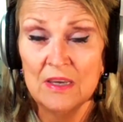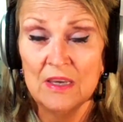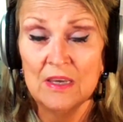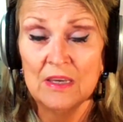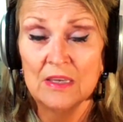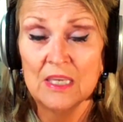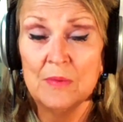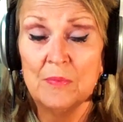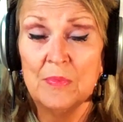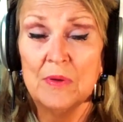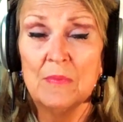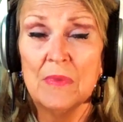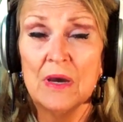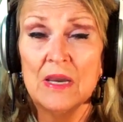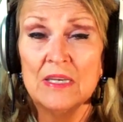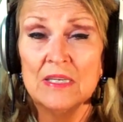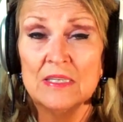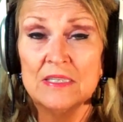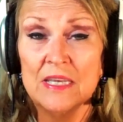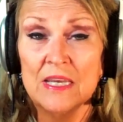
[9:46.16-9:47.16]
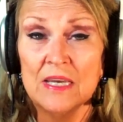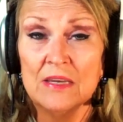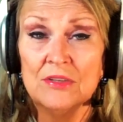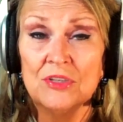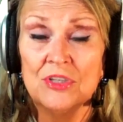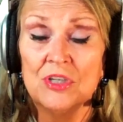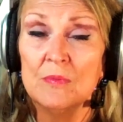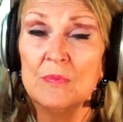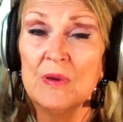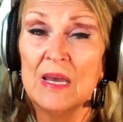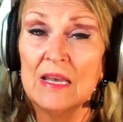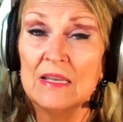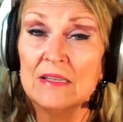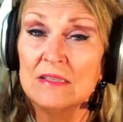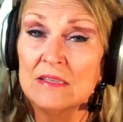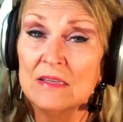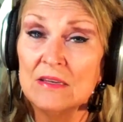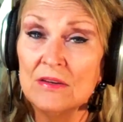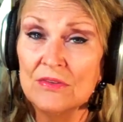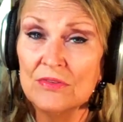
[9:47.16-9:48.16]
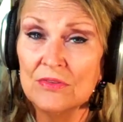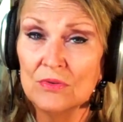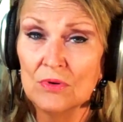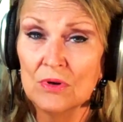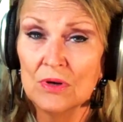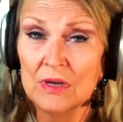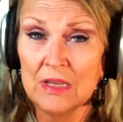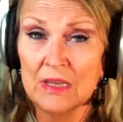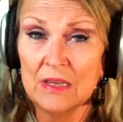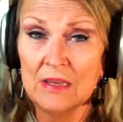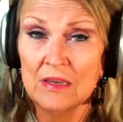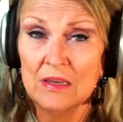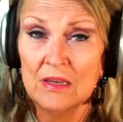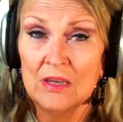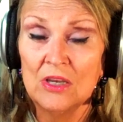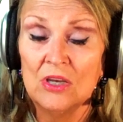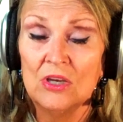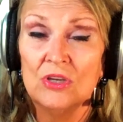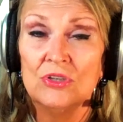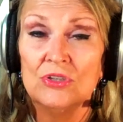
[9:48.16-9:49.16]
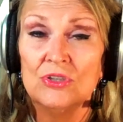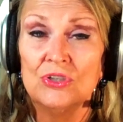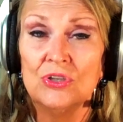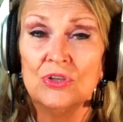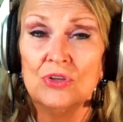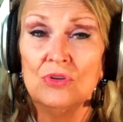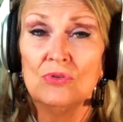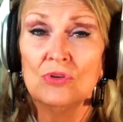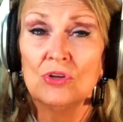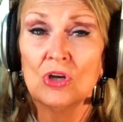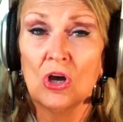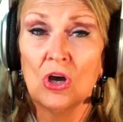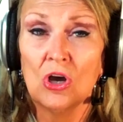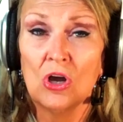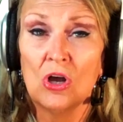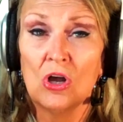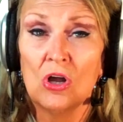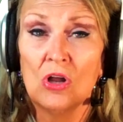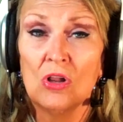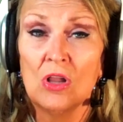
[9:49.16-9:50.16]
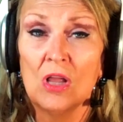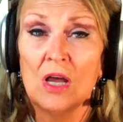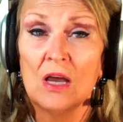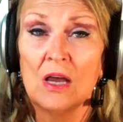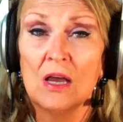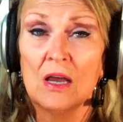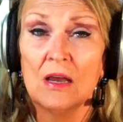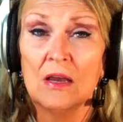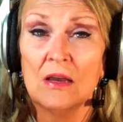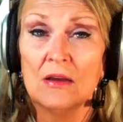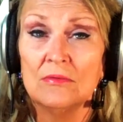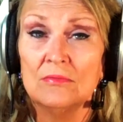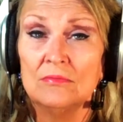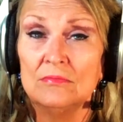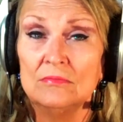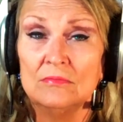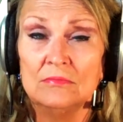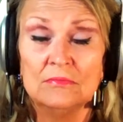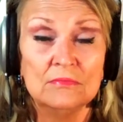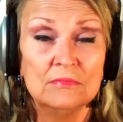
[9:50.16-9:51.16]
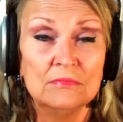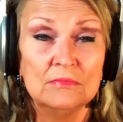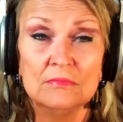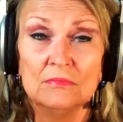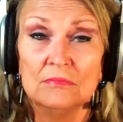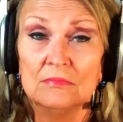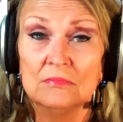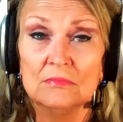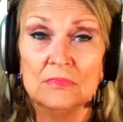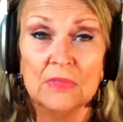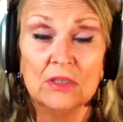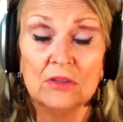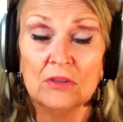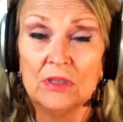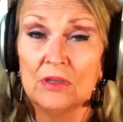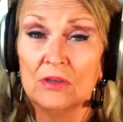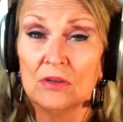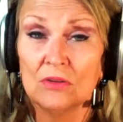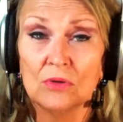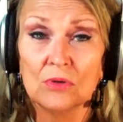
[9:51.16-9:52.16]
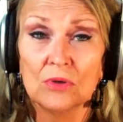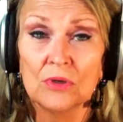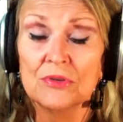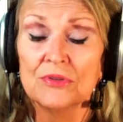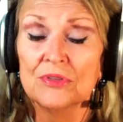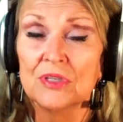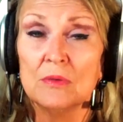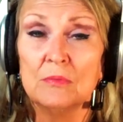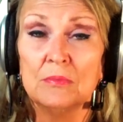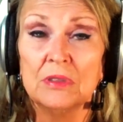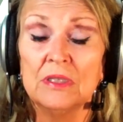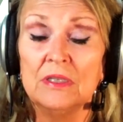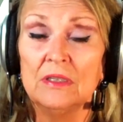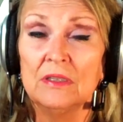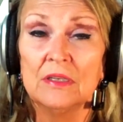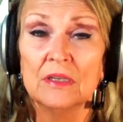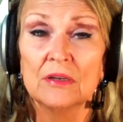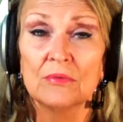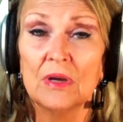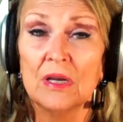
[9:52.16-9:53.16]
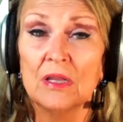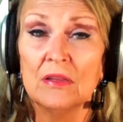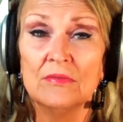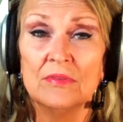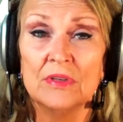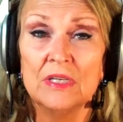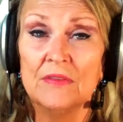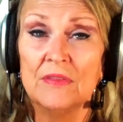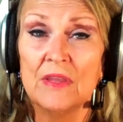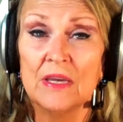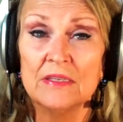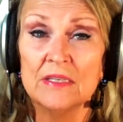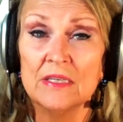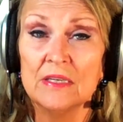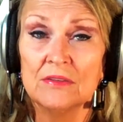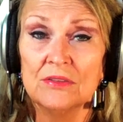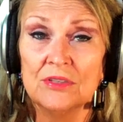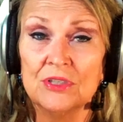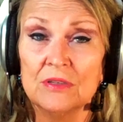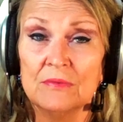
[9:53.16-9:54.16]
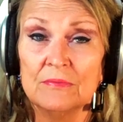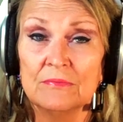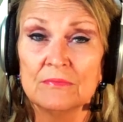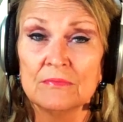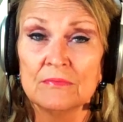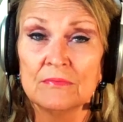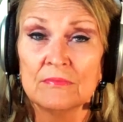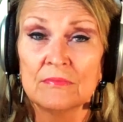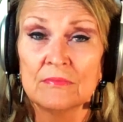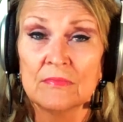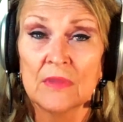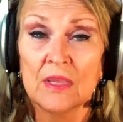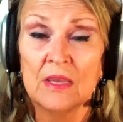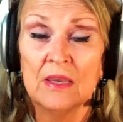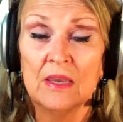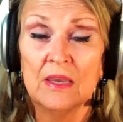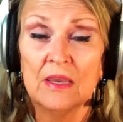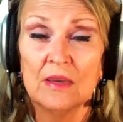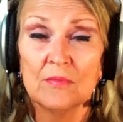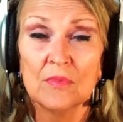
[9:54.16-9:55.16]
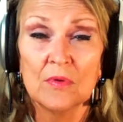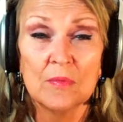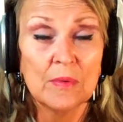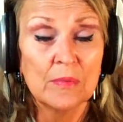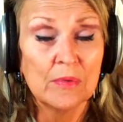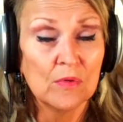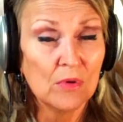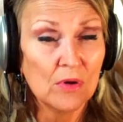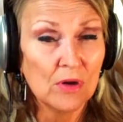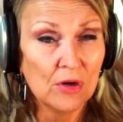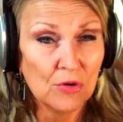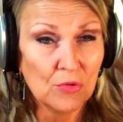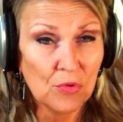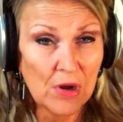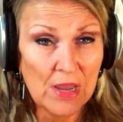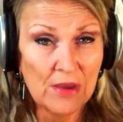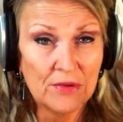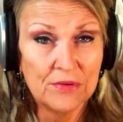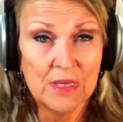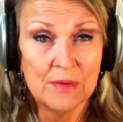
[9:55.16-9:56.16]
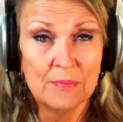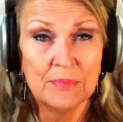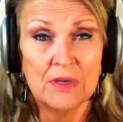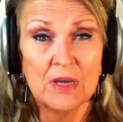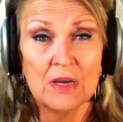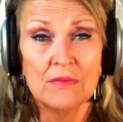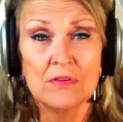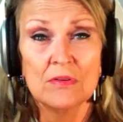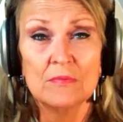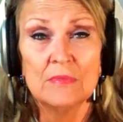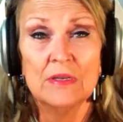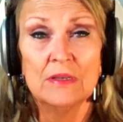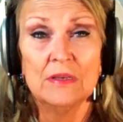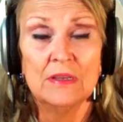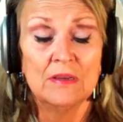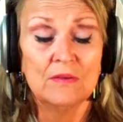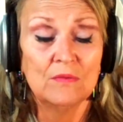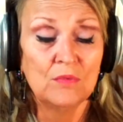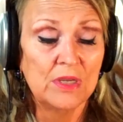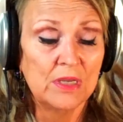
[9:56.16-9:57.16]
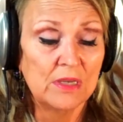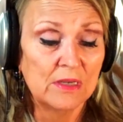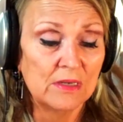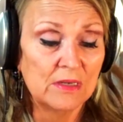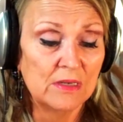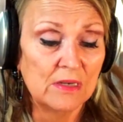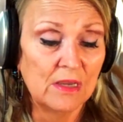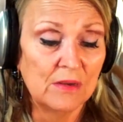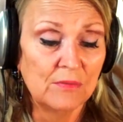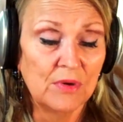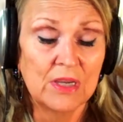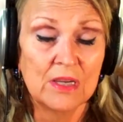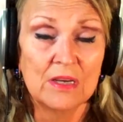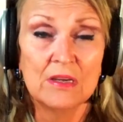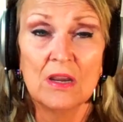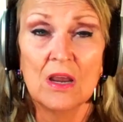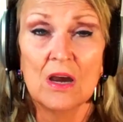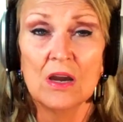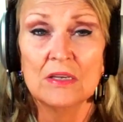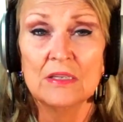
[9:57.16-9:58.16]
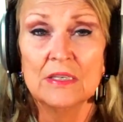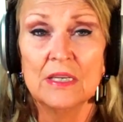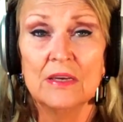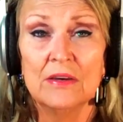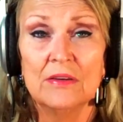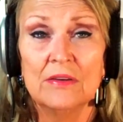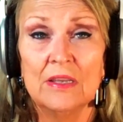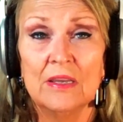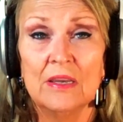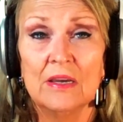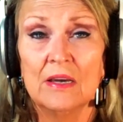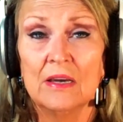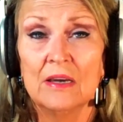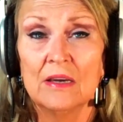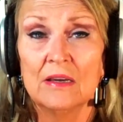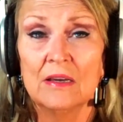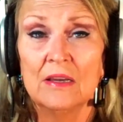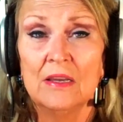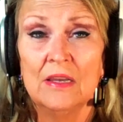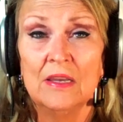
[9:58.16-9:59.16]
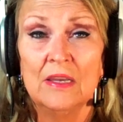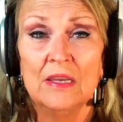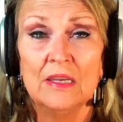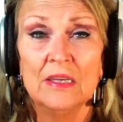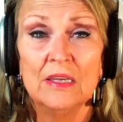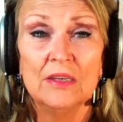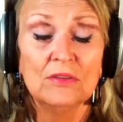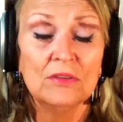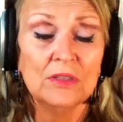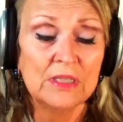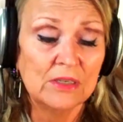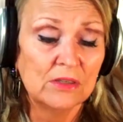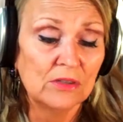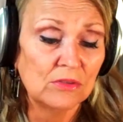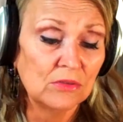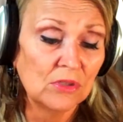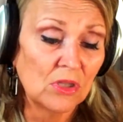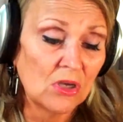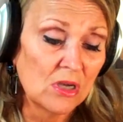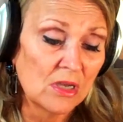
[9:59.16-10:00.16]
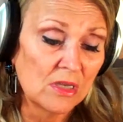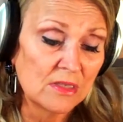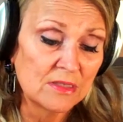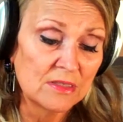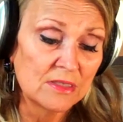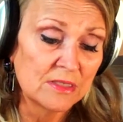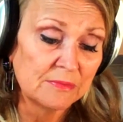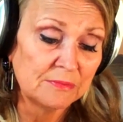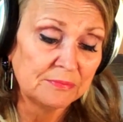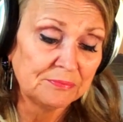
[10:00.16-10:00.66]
Keep in mind, a township has the authority to call illegal orders completely irrelevant in that township. And remember, we're a ground-up government, and we can knock down illegal laws